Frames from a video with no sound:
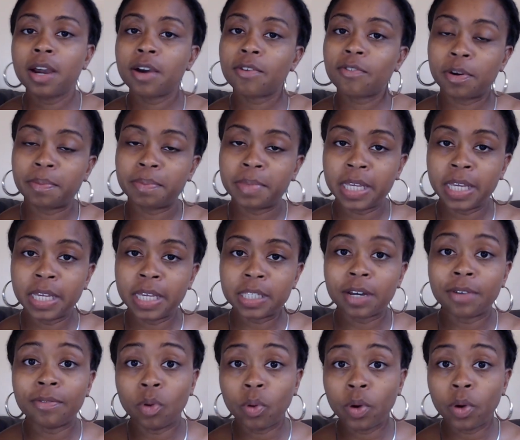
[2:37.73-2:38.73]
from these
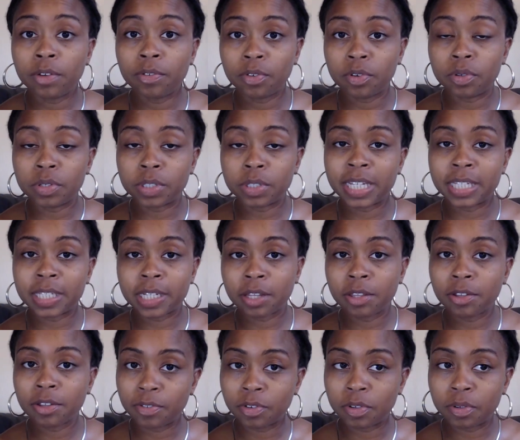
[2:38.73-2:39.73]
avoid foods, these
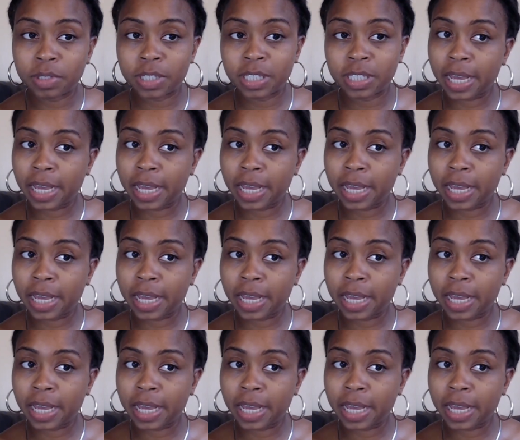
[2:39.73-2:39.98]
other foods